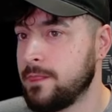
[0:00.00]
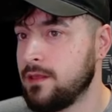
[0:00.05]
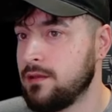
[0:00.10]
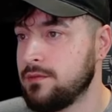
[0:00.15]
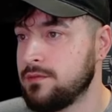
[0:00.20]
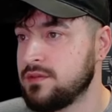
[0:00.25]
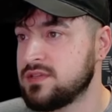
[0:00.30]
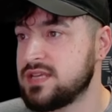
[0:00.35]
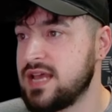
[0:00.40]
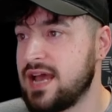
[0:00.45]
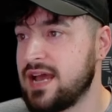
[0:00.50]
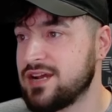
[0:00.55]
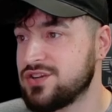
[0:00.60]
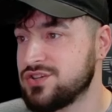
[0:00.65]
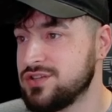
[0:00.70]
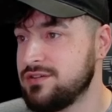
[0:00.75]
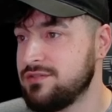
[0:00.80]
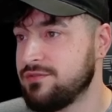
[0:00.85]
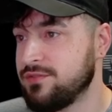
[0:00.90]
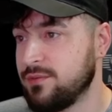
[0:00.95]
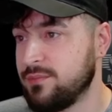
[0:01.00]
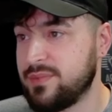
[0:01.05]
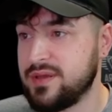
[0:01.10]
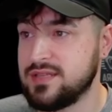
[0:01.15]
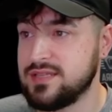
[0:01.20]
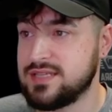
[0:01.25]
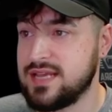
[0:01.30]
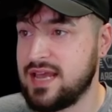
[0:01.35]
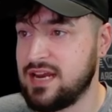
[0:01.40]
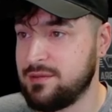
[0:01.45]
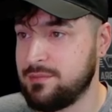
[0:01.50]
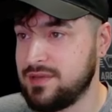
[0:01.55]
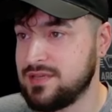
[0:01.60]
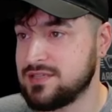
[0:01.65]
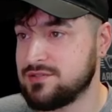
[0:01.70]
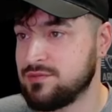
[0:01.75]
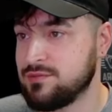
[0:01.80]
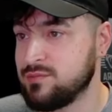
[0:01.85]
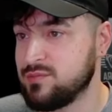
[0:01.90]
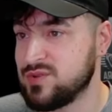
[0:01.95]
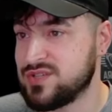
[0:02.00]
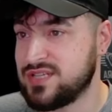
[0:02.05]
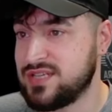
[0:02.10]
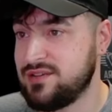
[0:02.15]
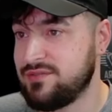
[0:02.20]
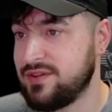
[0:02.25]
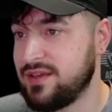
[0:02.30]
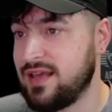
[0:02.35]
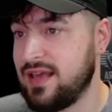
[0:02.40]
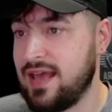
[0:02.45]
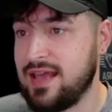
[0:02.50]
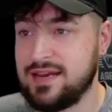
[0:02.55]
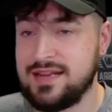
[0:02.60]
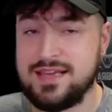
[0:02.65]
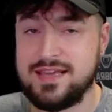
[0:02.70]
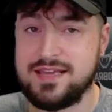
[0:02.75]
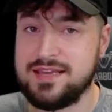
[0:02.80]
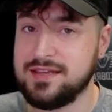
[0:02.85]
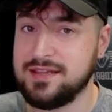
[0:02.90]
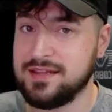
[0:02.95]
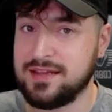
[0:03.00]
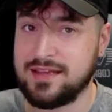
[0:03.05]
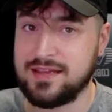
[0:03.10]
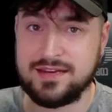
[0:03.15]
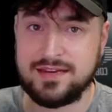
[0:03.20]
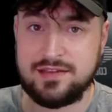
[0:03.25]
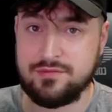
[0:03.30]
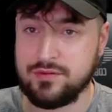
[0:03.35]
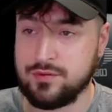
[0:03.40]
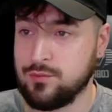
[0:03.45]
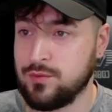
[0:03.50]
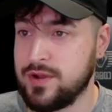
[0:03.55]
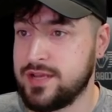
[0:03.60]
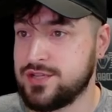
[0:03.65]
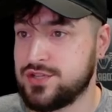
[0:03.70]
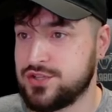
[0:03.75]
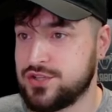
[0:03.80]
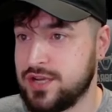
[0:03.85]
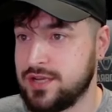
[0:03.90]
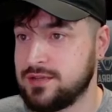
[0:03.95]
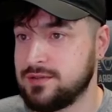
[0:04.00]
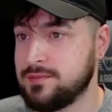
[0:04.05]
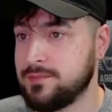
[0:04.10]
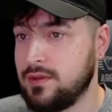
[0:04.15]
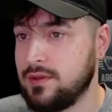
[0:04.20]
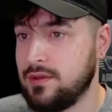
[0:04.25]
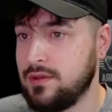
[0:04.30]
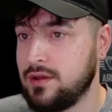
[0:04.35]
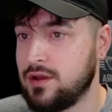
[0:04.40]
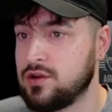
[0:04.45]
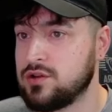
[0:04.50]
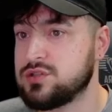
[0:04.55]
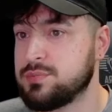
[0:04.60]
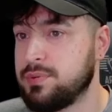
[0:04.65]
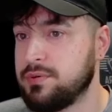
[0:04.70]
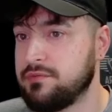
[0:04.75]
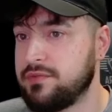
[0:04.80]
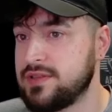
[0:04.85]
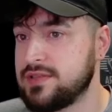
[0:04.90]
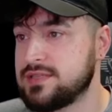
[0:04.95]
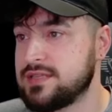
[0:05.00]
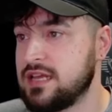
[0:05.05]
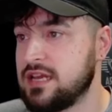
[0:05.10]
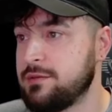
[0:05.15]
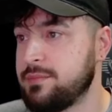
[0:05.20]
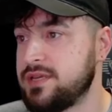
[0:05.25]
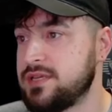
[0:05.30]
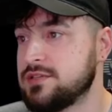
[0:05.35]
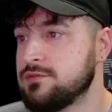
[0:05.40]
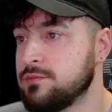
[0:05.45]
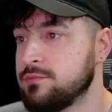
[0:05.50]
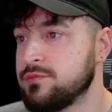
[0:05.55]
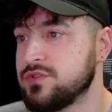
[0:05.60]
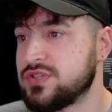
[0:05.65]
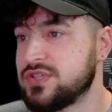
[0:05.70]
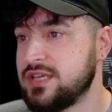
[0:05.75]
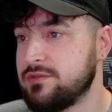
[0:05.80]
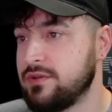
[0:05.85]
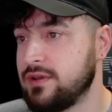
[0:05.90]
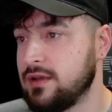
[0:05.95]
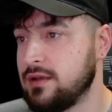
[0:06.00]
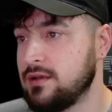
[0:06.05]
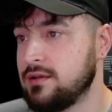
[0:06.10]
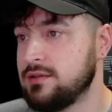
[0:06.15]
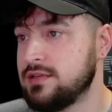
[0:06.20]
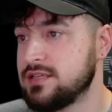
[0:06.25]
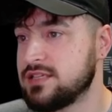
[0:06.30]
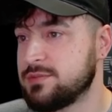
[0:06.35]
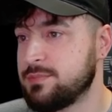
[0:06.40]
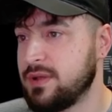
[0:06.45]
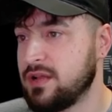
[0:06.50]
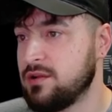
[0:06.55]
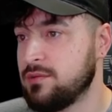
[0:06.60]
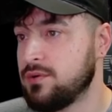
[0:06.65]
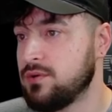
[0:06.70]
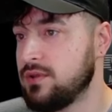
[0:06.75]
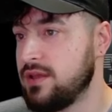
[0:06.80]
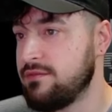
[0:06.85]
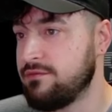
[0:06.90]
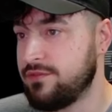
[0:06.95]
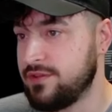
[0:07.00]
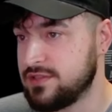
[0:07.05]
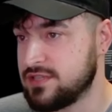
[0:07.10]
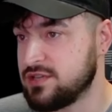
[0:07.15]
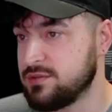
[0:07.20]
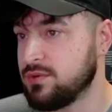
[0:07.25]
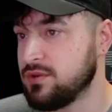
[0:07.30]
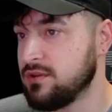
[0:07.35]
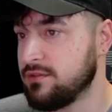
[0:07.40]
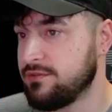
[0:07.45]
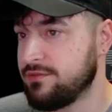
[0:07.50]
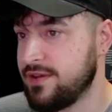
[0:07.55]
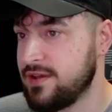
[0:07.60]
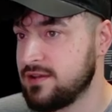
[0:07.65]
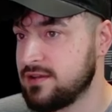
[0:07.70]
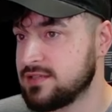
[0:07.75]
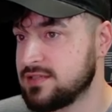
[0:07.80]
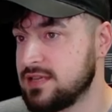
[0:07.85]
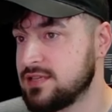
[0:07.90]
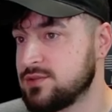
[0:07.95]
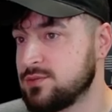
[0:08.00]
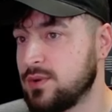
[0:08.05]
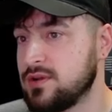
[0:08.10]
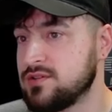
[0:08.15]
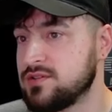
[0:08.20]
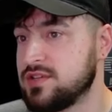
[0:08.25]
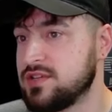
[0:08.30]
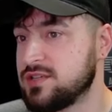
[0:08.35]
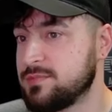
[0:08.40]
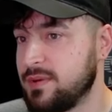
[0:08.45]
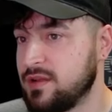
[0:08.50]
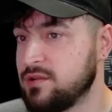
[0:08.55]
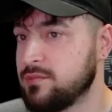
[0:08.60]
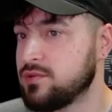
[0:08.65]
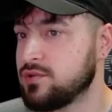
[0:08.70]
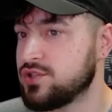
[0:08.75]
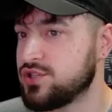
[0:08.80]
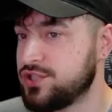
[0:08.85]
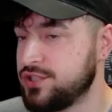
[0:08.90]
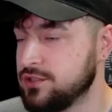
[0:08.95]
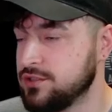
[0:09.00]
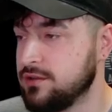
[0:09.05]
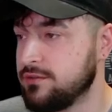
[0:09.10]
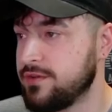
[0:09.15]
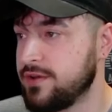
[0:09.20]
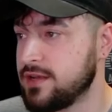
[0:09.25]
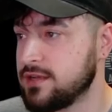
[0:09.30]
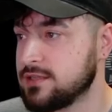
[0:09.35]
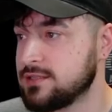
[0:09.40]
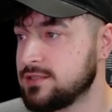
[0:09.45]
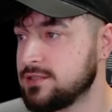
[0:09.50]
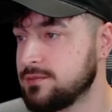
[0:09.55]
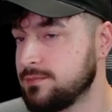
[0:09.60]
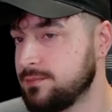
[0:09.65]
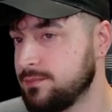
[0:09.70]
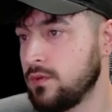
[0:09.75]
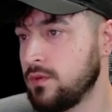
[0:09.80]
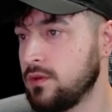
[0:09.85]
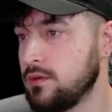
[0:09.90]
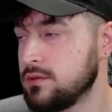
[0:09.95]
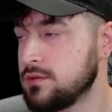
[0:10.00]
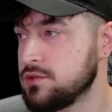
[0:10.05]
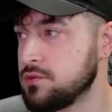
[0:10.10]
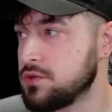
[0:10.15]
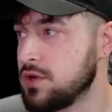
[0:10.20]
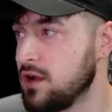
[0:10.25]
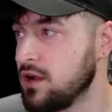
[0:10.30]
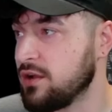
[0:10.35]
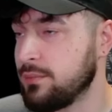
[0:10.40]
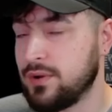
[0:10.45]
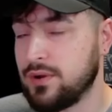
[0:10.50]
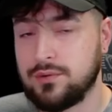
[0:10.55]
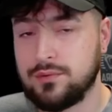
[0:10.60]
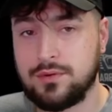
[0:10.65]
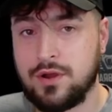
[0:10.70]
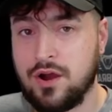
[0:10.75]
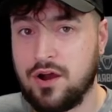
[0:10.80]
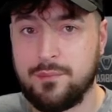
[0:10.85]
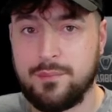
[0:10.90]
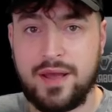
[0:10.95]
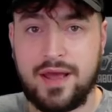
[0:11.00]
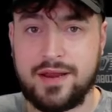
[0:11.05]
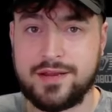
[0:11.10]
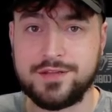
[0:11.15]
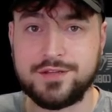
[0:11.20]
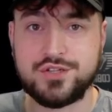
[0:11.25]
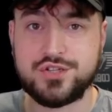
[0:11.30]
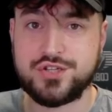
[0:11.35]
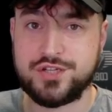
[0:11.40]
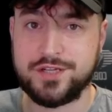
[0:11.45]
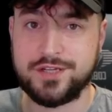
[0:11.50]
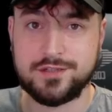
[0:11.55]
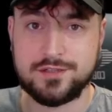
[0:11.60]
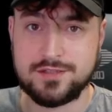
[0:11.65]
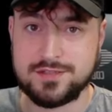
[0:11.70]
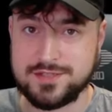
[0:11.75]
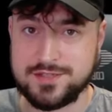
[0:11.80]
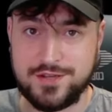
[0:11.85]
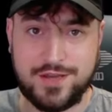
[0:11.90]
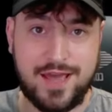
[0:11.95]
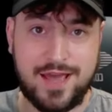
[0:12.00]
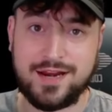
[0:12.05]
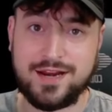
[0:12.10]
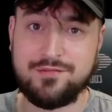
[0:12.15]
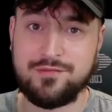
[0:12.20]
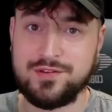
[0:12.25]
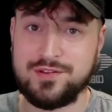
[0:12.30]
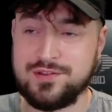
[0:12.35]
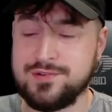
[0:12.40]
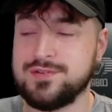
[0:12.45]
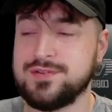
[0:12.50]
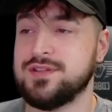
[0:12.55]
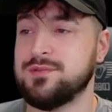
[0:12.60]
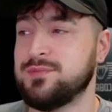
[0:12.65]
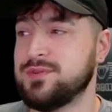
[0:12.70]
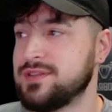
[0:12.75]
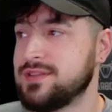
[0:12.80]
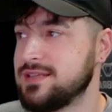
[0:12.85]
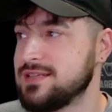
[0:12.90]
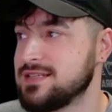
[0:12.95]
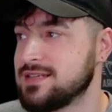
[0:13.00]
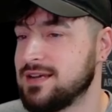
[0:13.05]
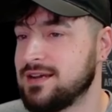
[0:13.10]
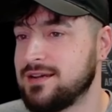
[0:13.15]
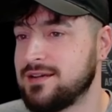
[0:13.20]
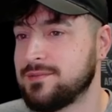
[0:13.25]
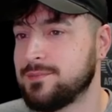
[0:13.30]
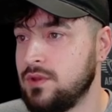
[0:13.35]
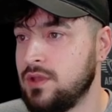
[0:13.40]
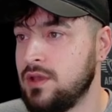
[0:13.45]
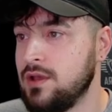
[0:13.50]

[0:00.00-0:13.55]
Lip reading: This actually forbids enemies from receiving any healing and even rage gen. It also prevents the enemies from receiving dispellable invincible effects as well as dispellable shield effects. So talk about combating shields, you can't even use them with this guy.